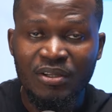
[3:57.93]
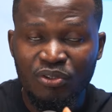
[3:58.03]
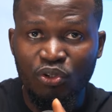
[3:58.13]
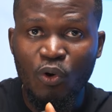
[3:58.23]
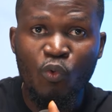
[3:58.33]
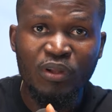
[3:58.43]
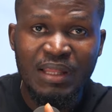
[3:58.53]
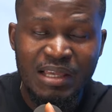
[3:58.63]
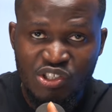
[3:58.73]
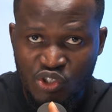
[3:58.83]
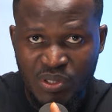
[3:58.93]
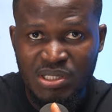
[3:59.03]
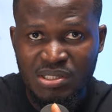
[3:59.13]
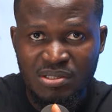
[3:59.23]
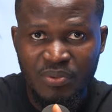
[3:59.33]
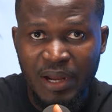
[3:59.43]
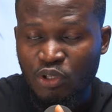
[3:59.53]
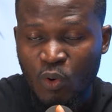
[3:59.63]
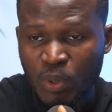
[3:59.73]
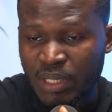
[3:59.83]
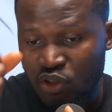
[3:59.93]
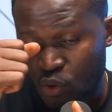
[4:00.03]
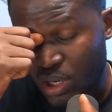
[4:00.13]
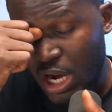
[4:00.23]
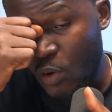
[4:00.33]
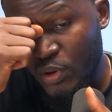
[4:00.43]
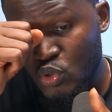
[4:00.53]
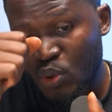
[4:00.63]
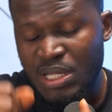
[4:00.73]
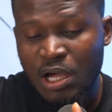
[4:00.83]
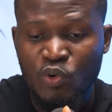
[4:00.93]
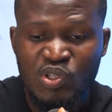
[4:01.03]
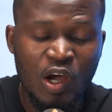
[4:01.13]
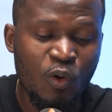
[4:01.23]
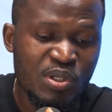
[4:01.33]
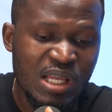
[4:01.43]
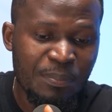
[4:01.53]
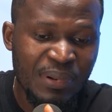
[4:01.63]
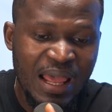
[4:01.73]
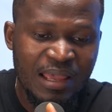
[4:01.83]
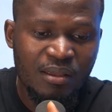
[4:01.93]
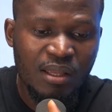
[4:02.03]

You don't want that stress, right? You don't want that stress. What I always do is I always apply